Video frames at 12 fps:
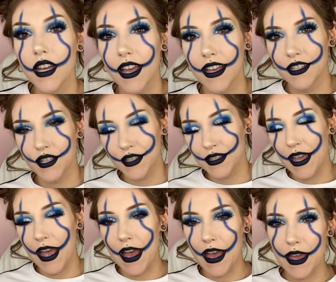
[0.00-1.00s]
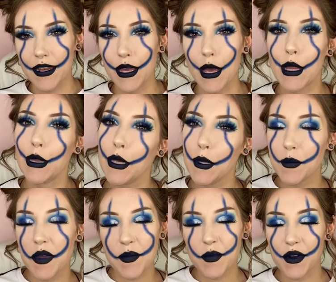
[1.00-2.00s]
Just to add a little bit
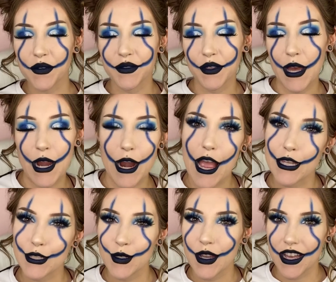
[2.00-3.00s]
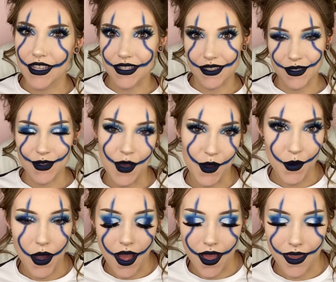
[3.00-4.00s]
more flair, as you guys know,
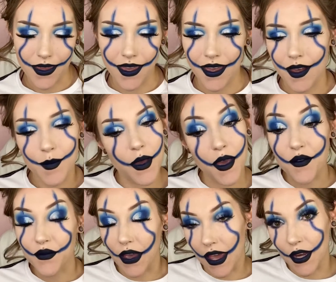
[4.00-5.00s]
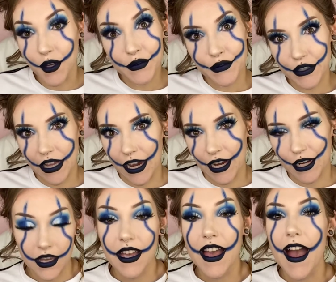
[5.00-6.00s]
I am a fan of flair.
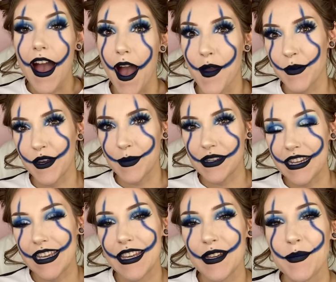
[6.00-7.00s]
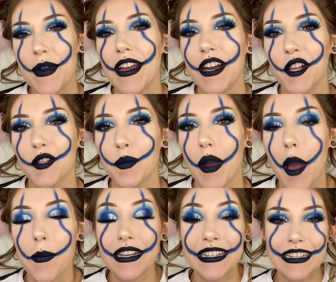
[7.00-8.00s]
I'm going to be taking my
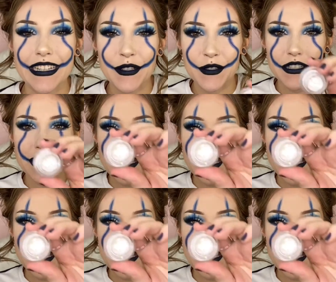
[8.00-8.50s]
Colourpop Gliterally